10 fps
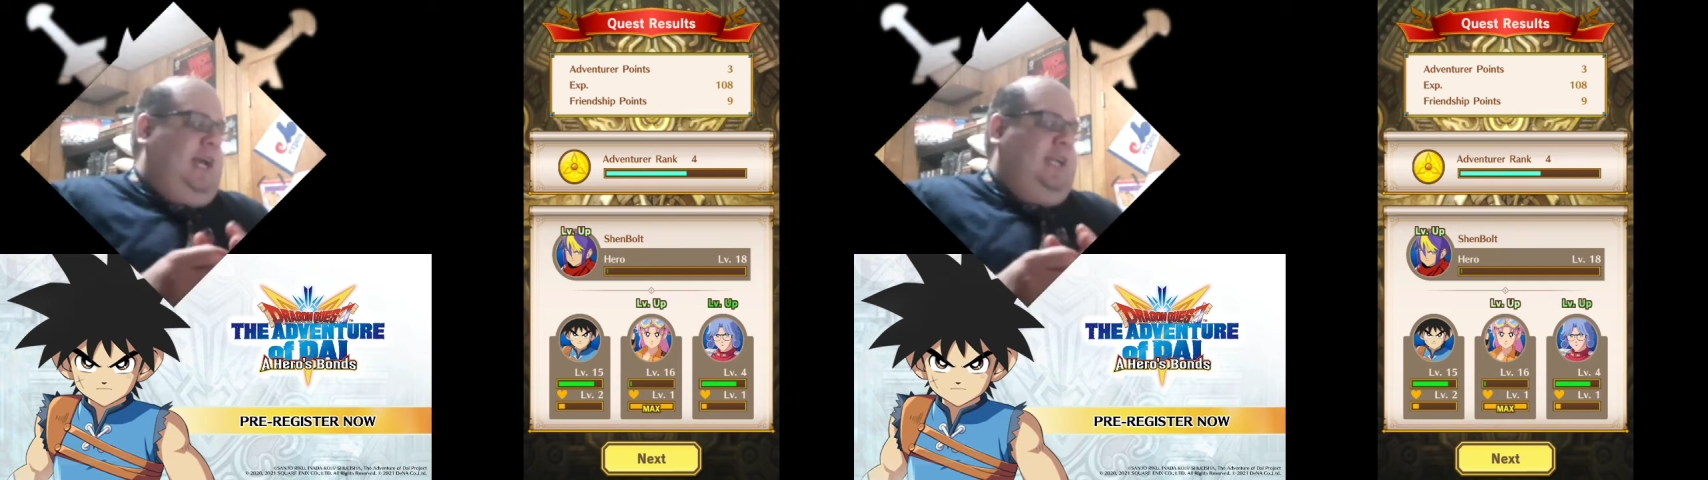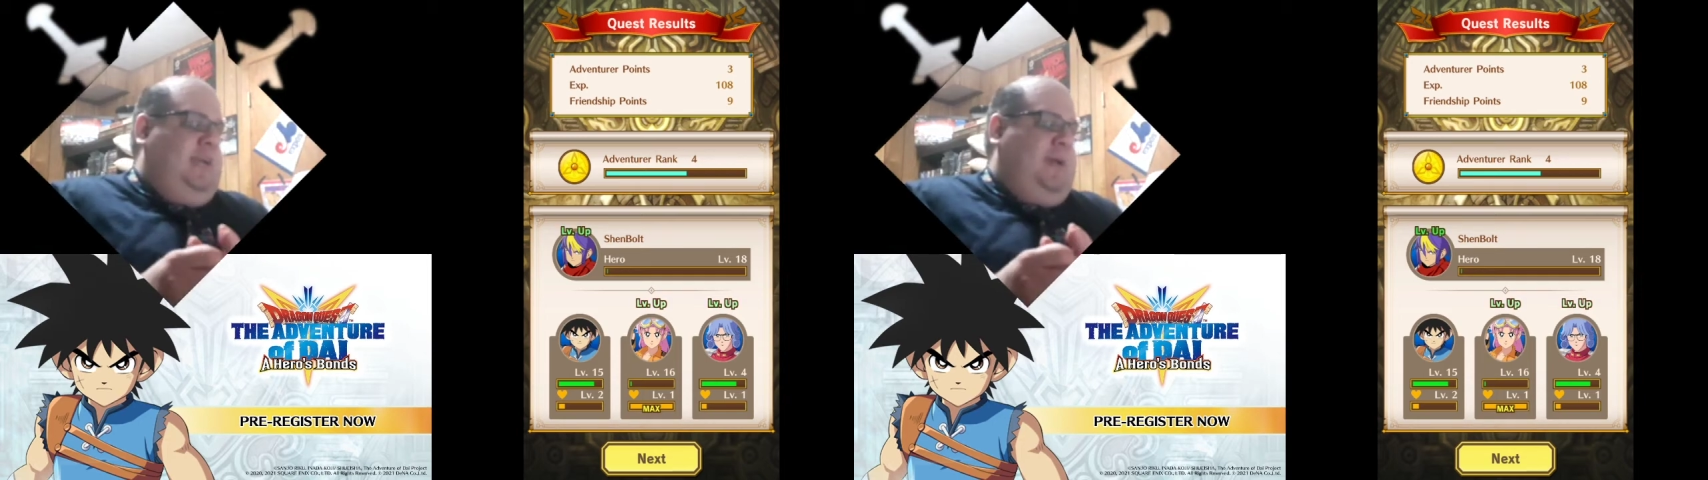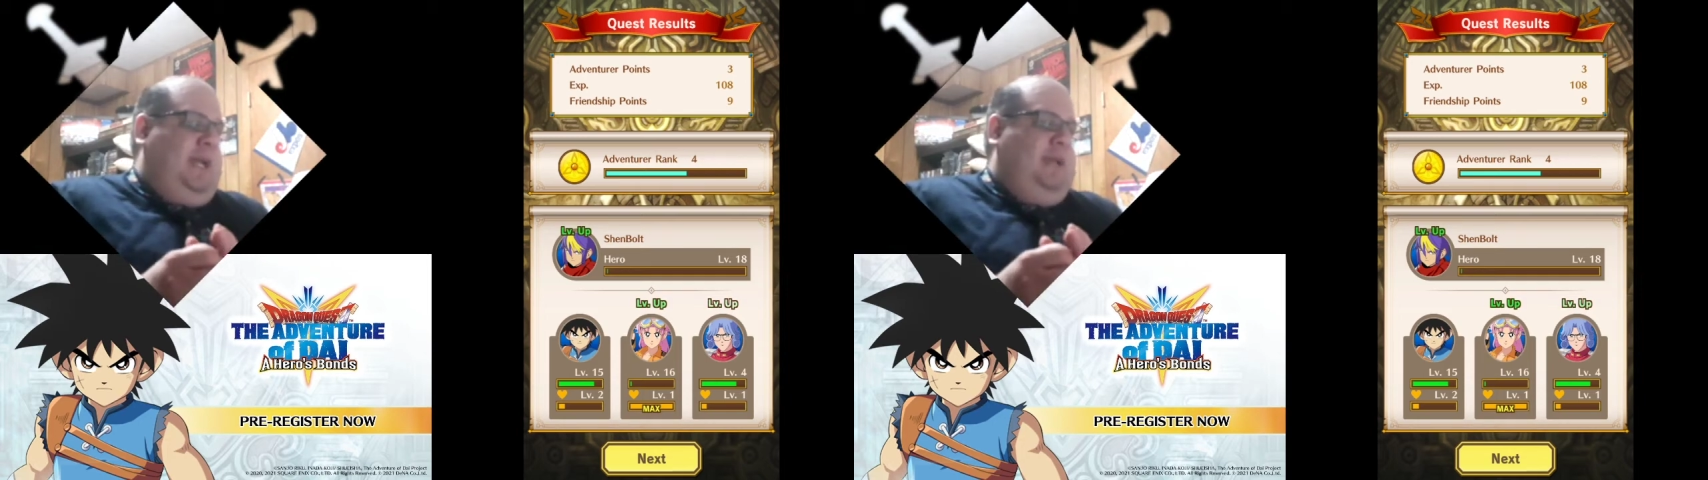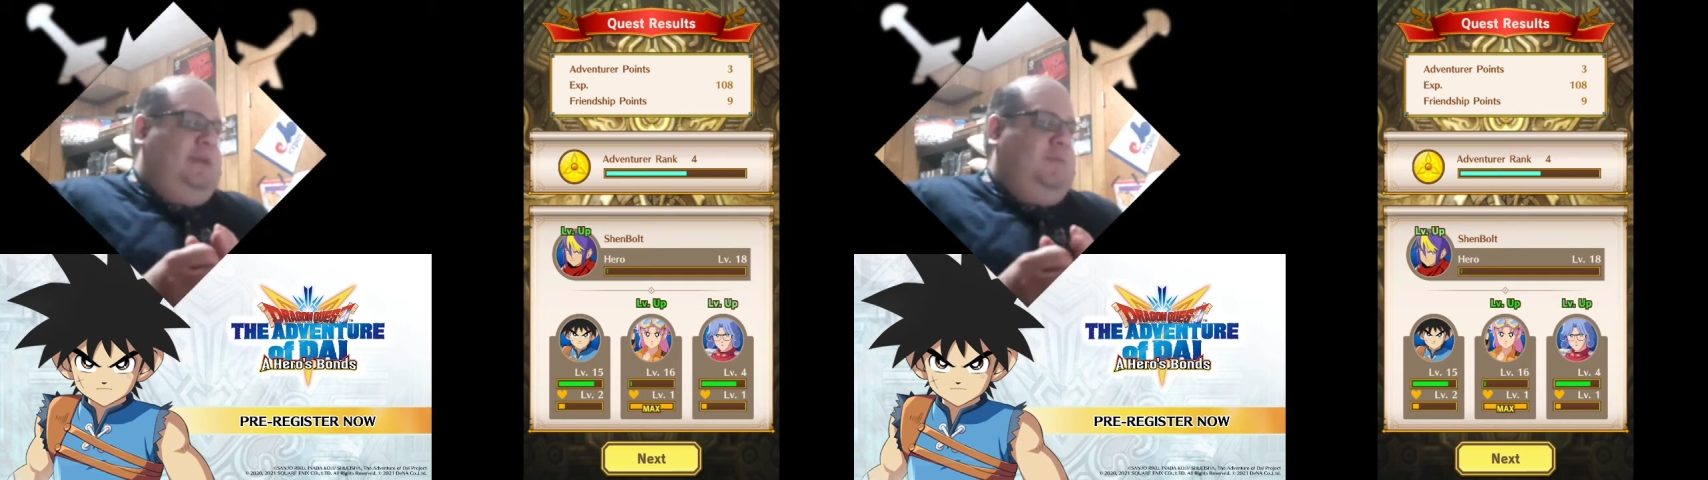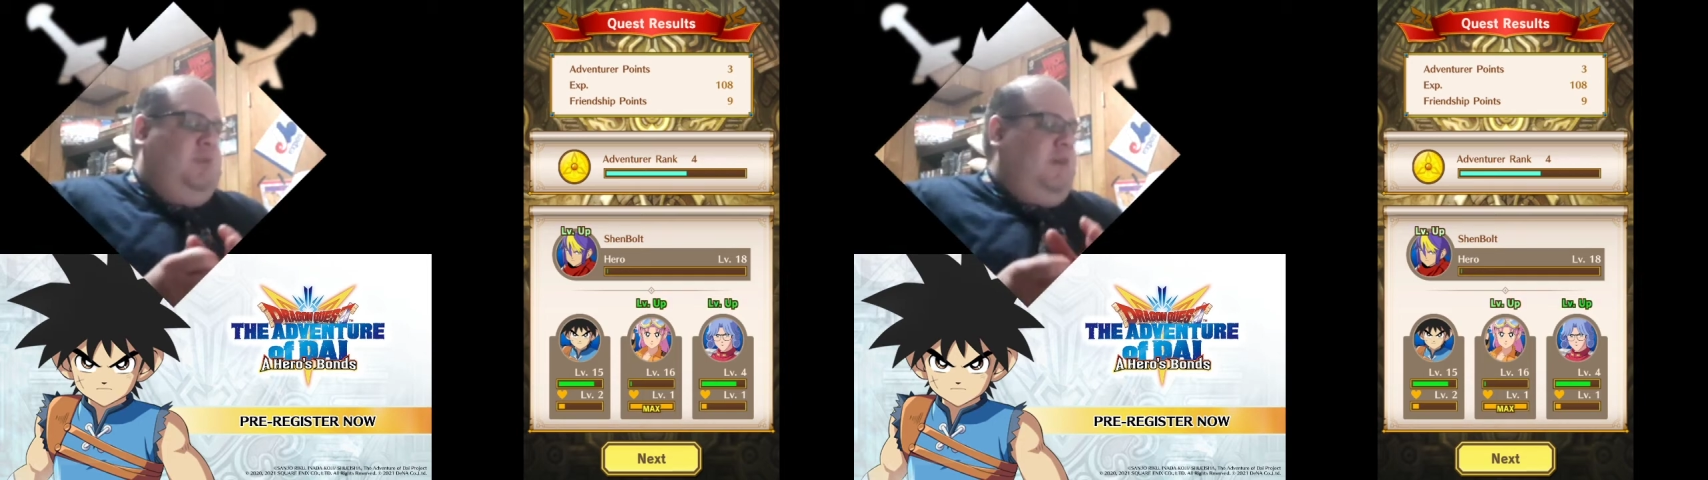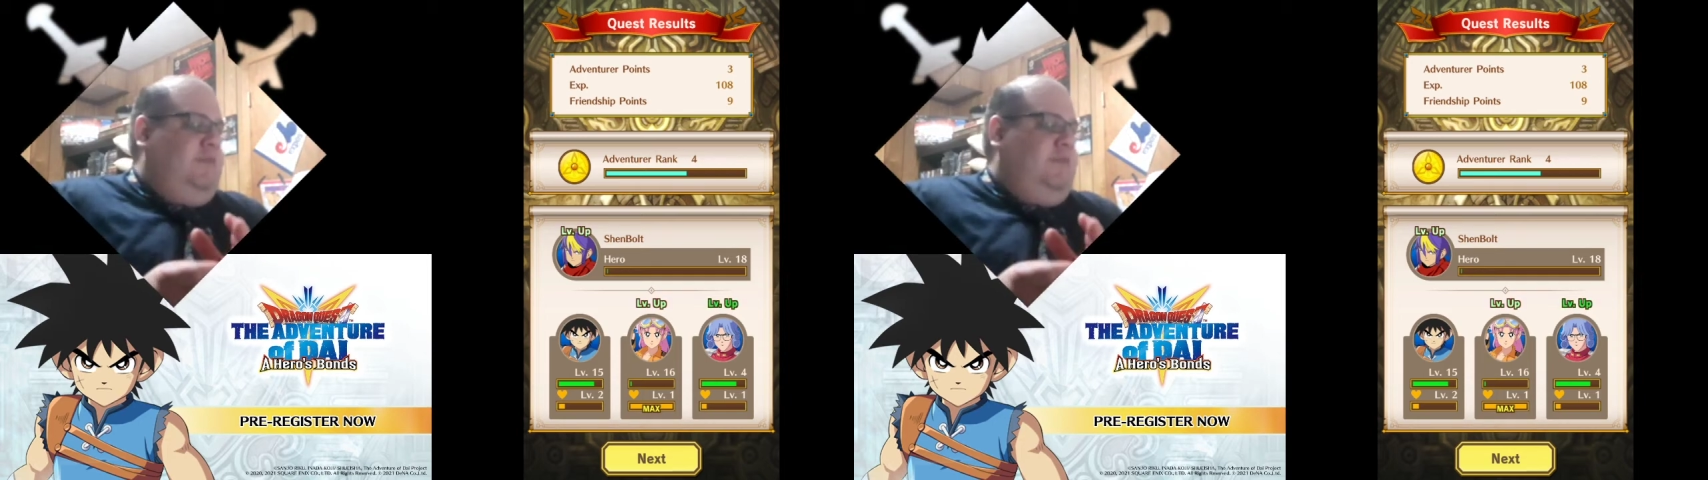and get paid more